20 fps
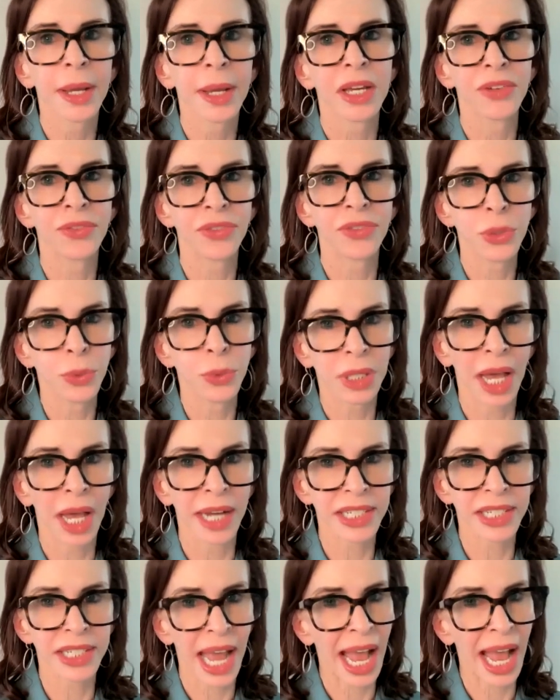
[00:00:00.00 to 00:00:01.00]
If you would
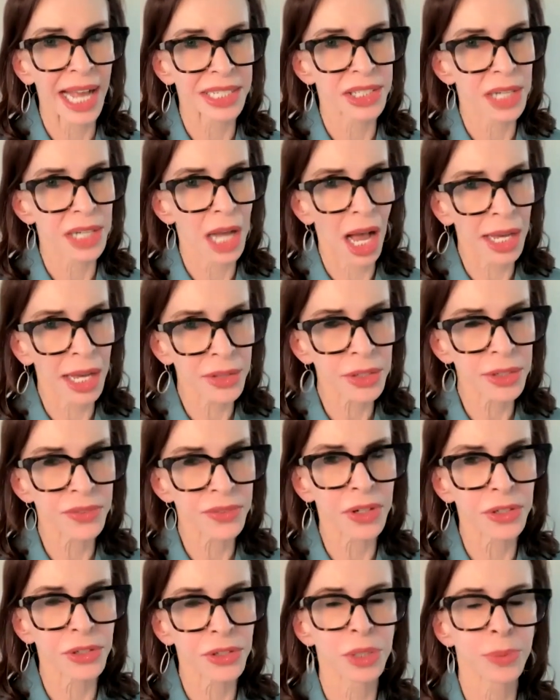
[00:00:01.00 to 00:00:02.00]
like to ask either of
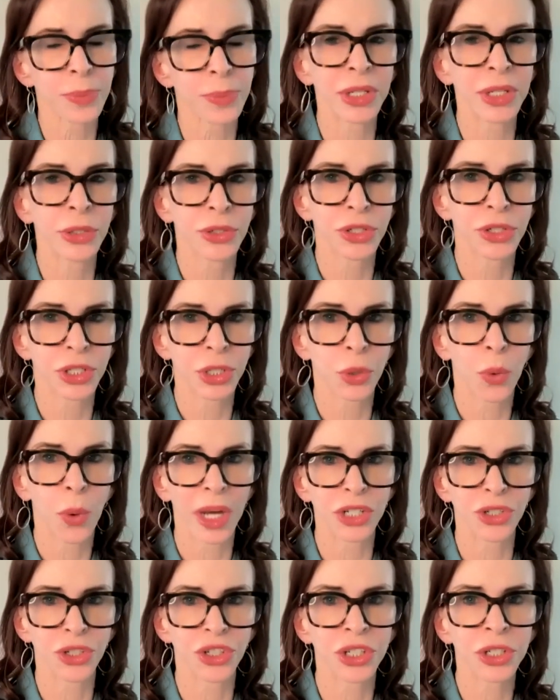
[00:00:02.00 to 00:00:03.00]
our speakers a
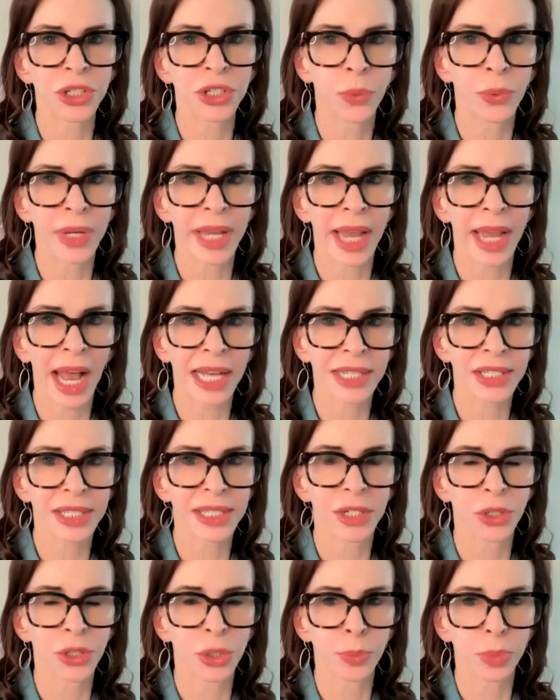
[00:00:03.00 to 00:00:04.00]
question, we ask
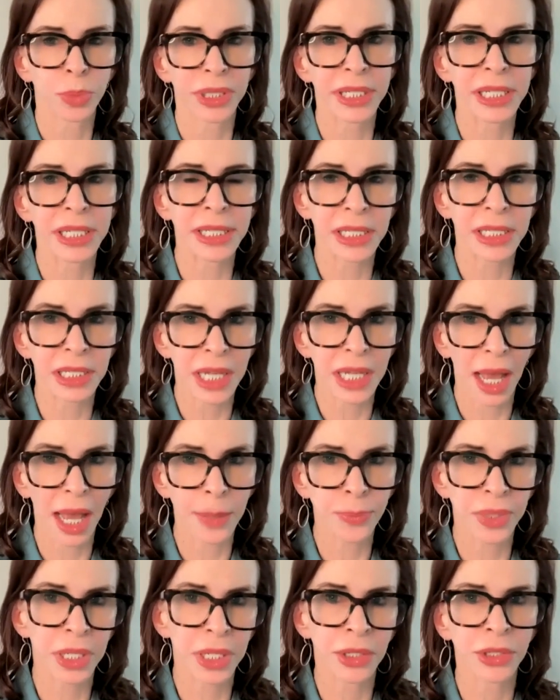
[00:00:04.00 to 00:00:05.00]
that you please type
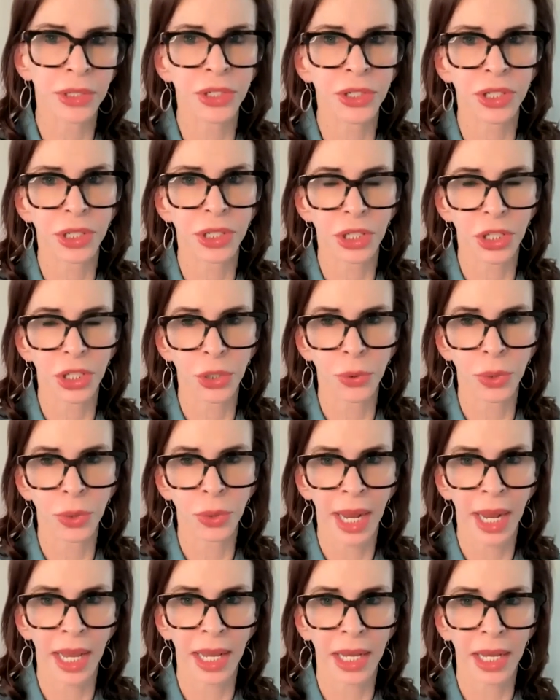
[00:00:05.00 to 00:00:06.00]
it into the
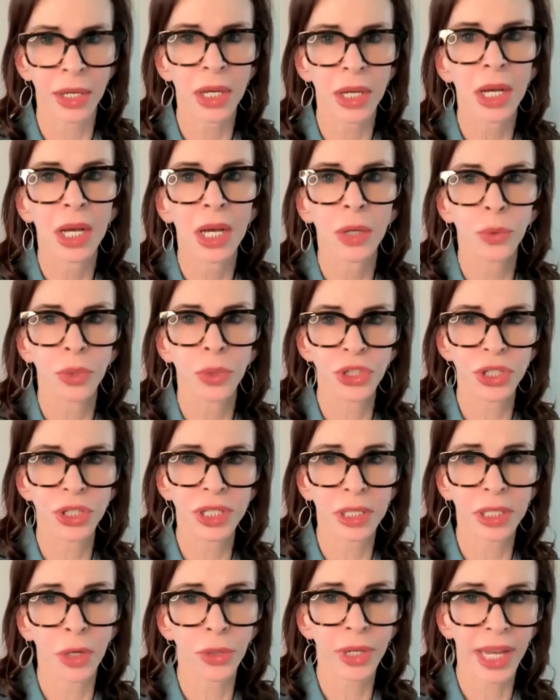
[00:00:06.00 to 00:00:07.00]
Q&A, which is
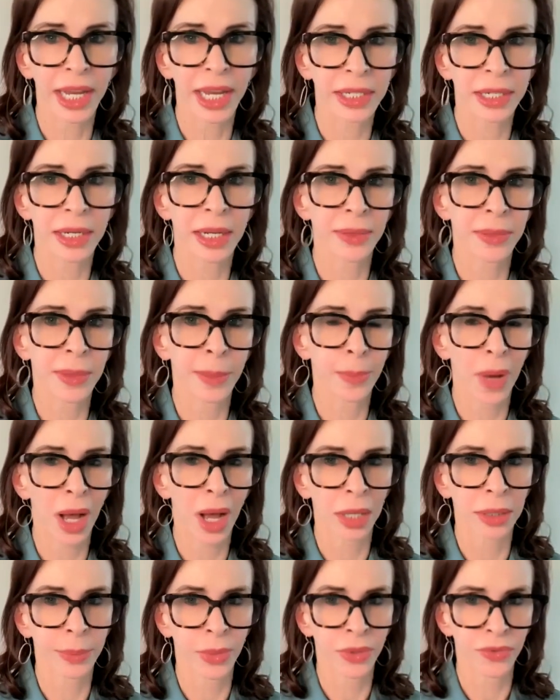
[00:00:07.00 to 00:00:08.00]
located at the
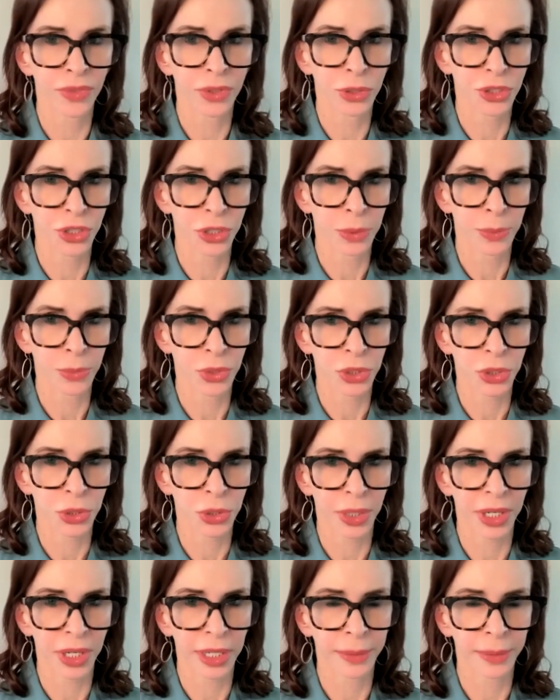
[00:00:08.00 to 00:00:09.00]
bottom of your Zoom
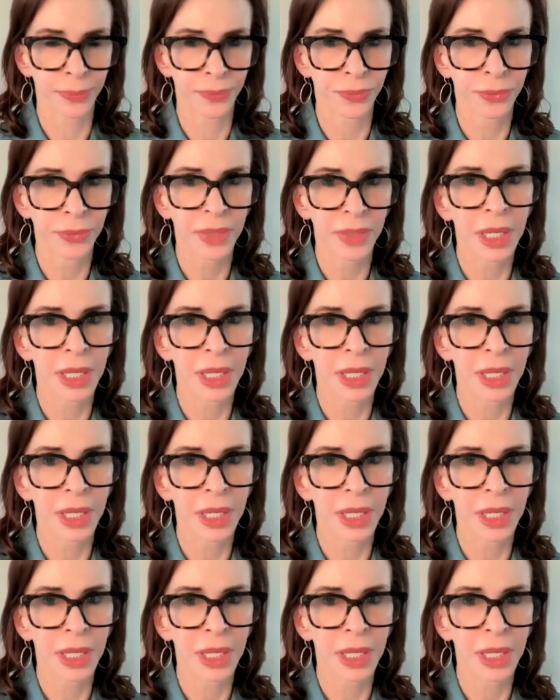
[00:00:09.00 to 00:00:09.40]
screen.